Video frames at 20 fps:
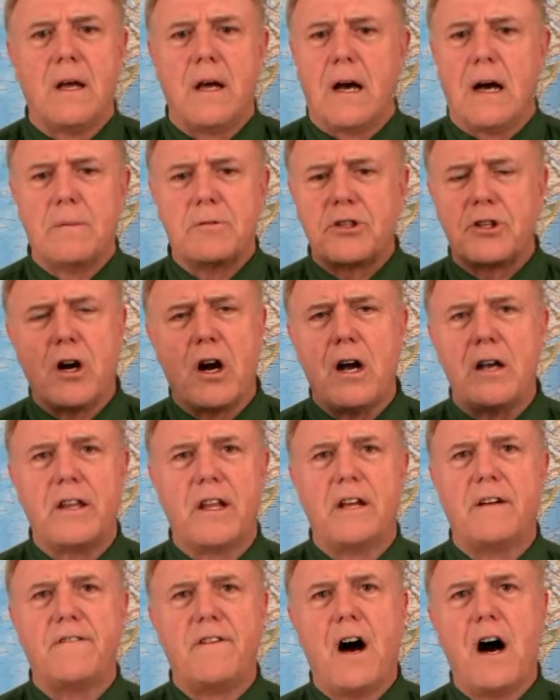I'm sorry
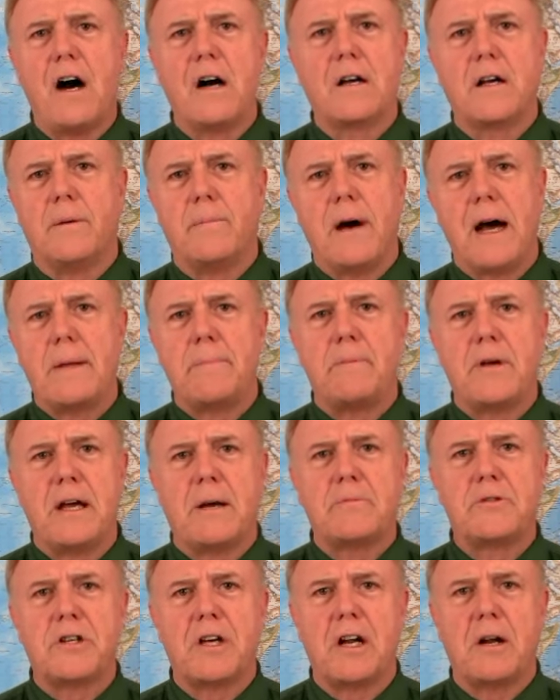that Ivanka might be
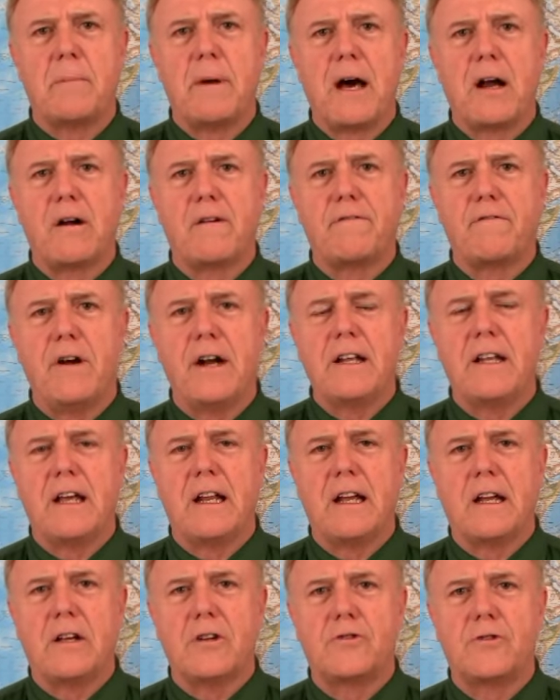upset about her friend
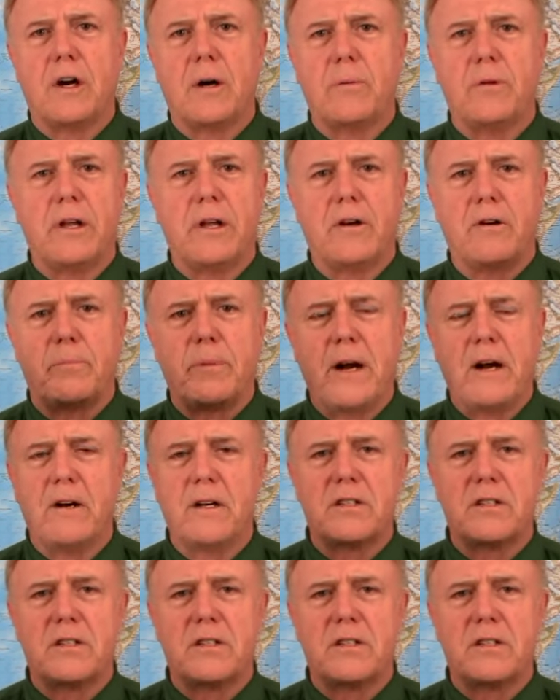getting in trouble and her